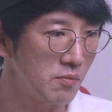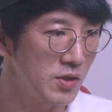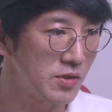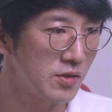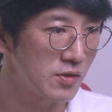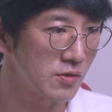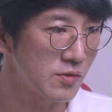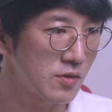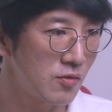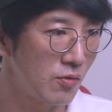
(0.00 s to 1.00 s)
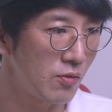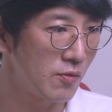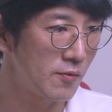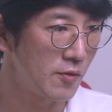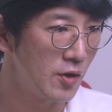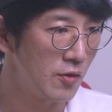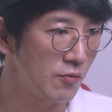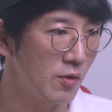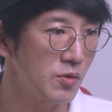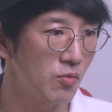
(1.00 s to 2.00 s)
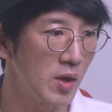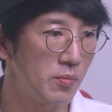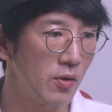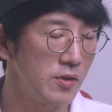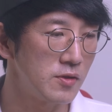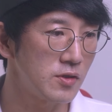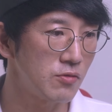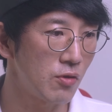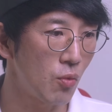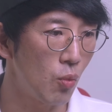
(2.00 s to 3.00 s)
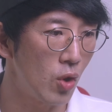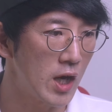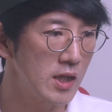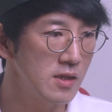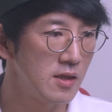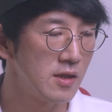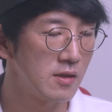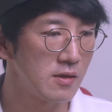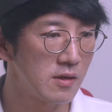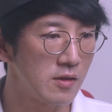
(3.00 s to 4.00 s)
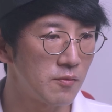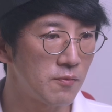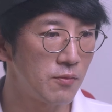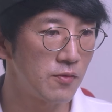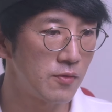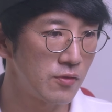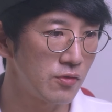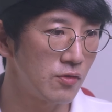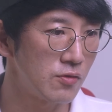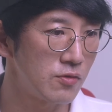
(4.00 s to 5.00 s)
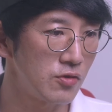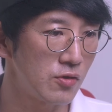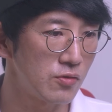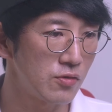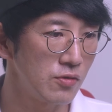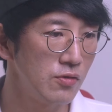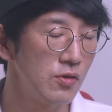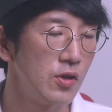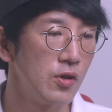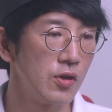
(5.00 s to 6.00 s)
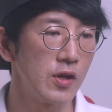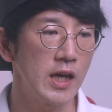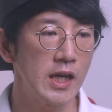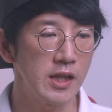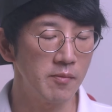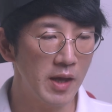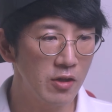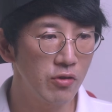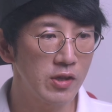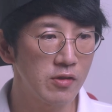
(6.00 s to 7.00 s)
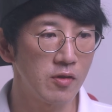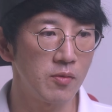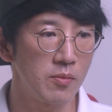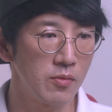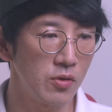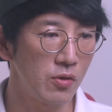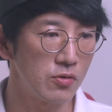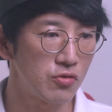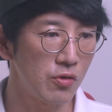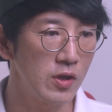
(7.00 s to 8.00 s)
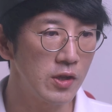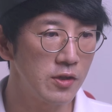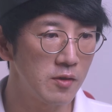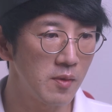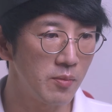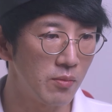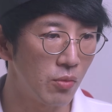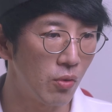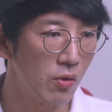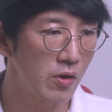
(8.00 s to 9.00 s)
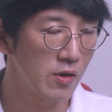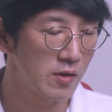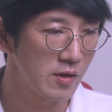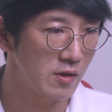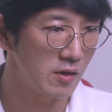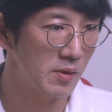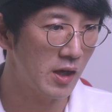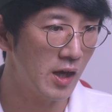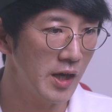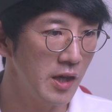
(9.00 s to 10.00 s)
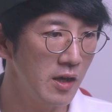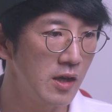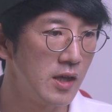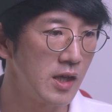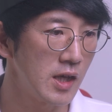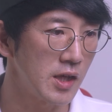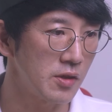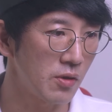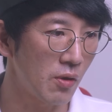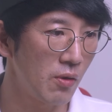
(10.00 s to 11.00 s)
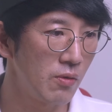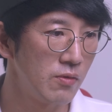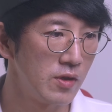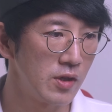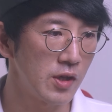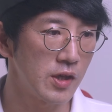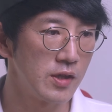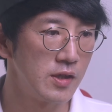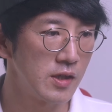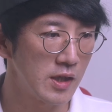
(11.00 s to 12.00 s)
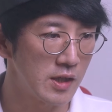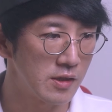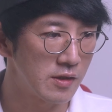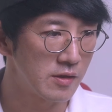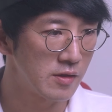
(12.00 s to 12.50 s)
missions from the waypoint 01 and to the 02, and evaluate your drone a little bit higher, and go to